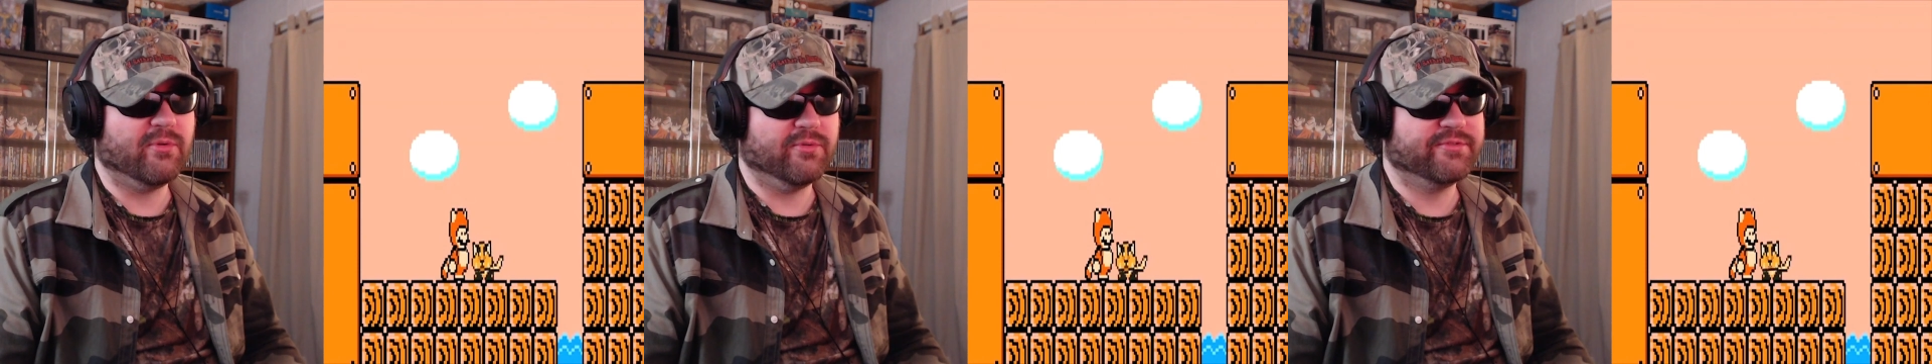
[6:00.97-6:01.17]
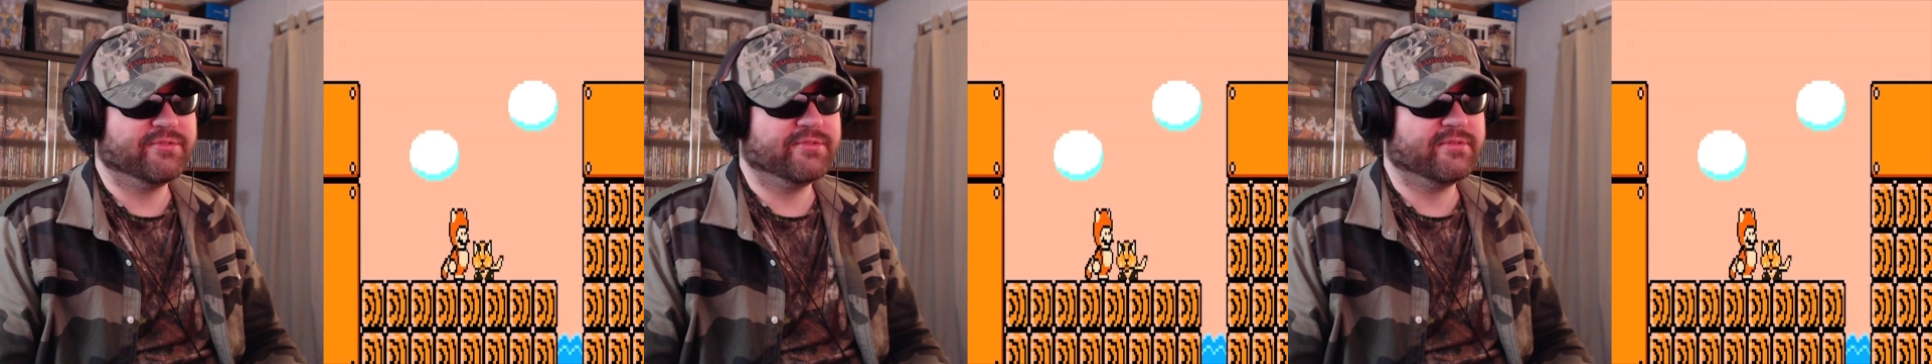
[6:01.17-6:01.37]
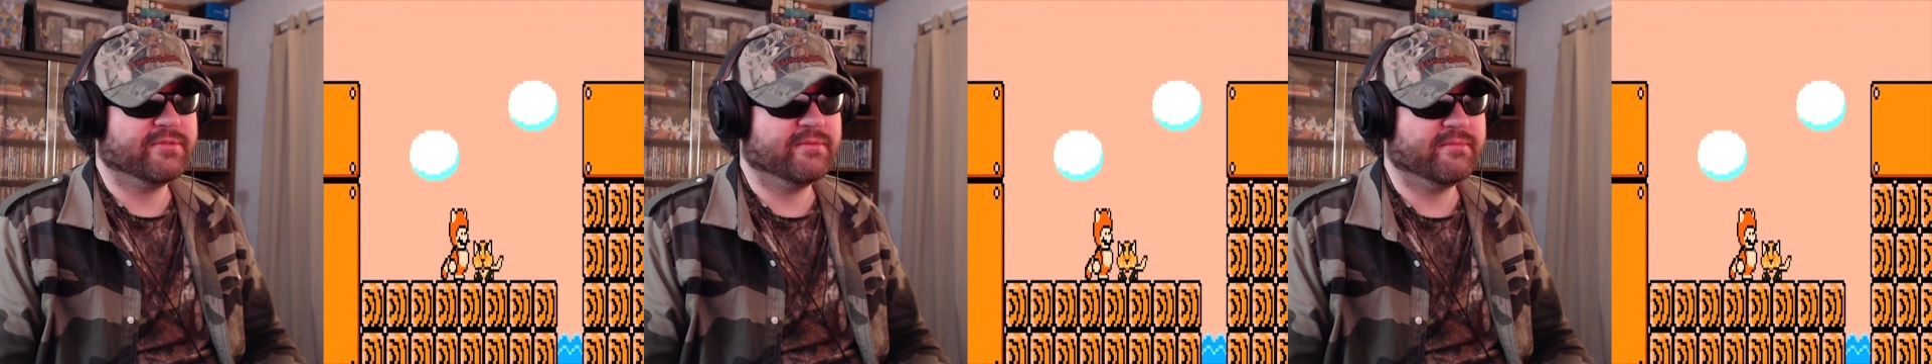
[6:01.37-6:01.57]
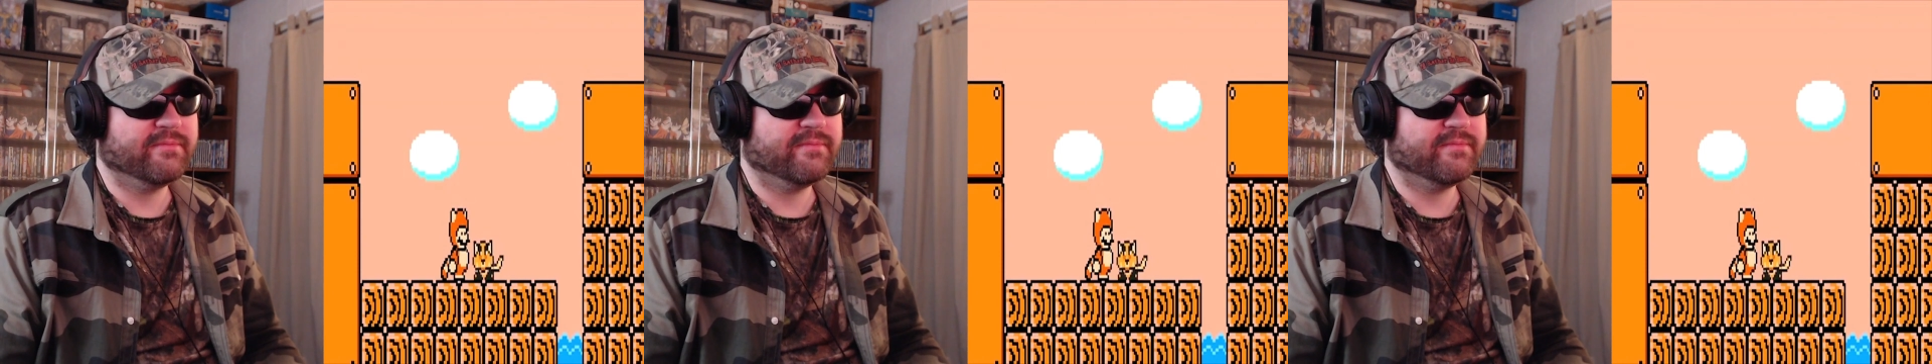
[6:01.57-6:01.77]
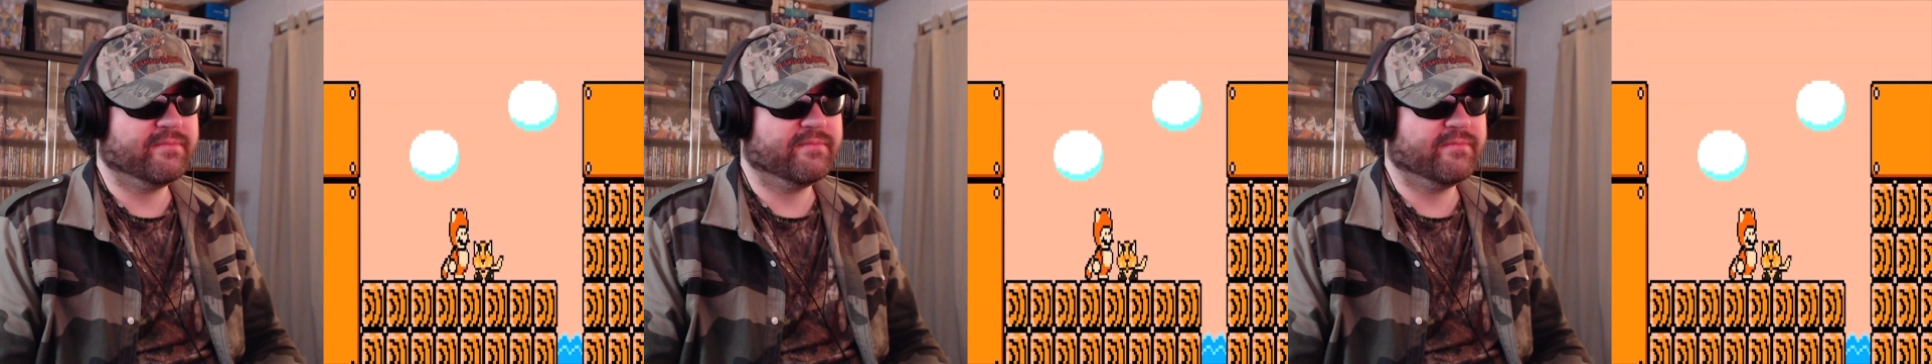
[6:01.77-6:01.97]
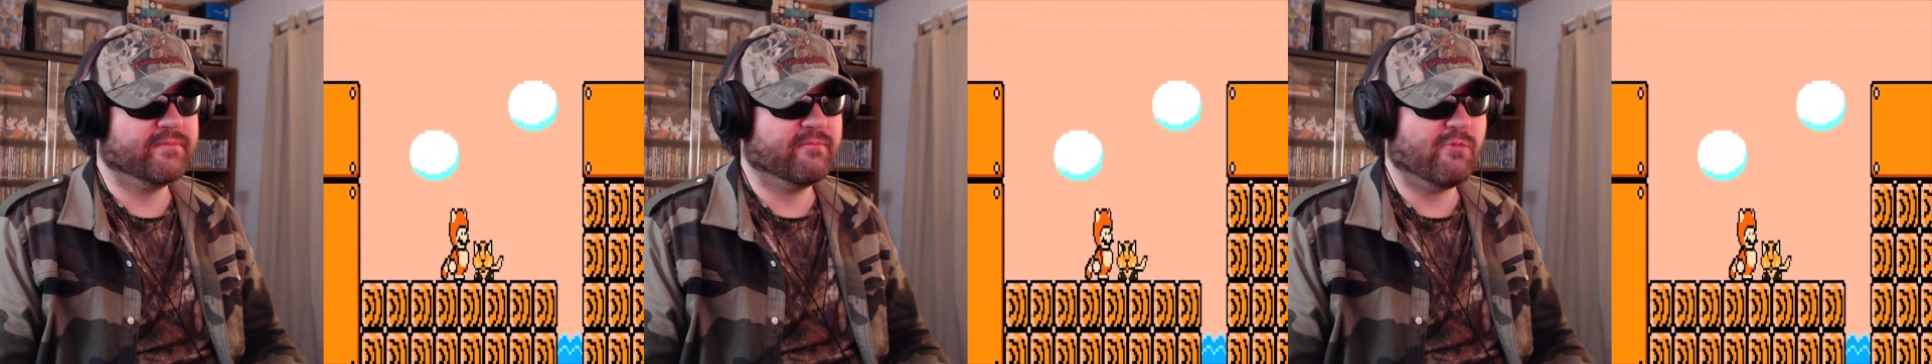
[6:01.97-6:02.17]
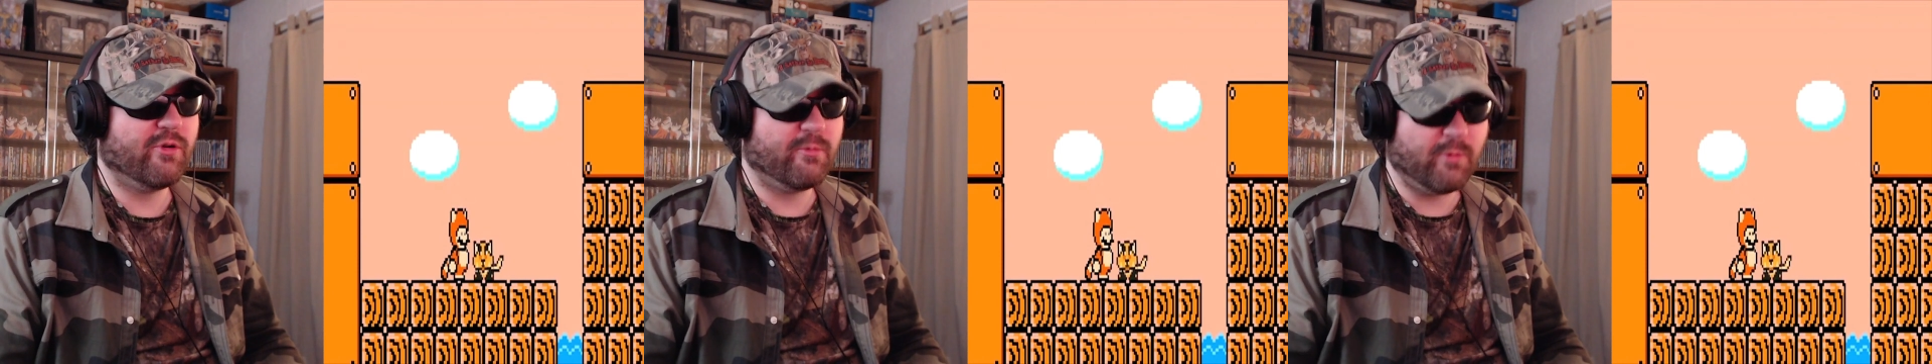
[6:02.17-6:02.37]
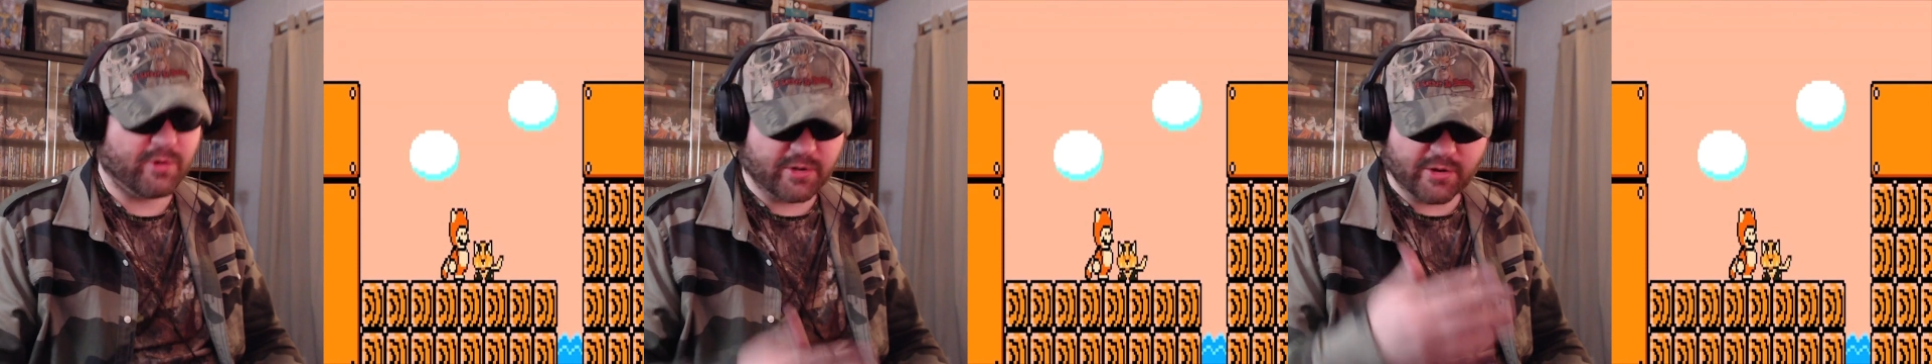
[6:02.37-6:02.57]
Let him out so we're,
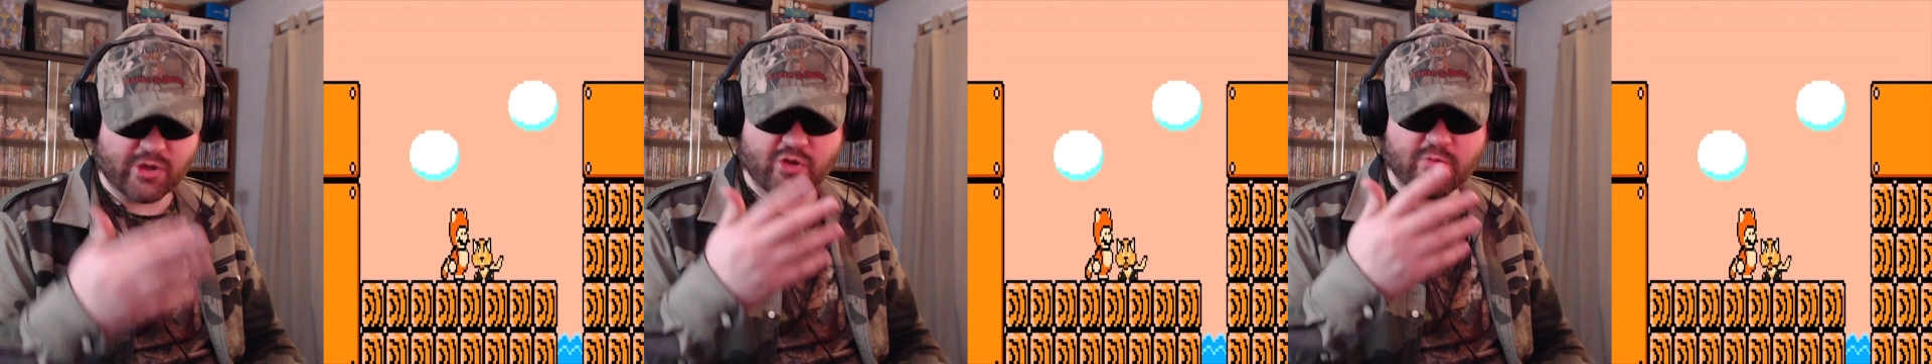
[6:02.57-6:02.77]
you can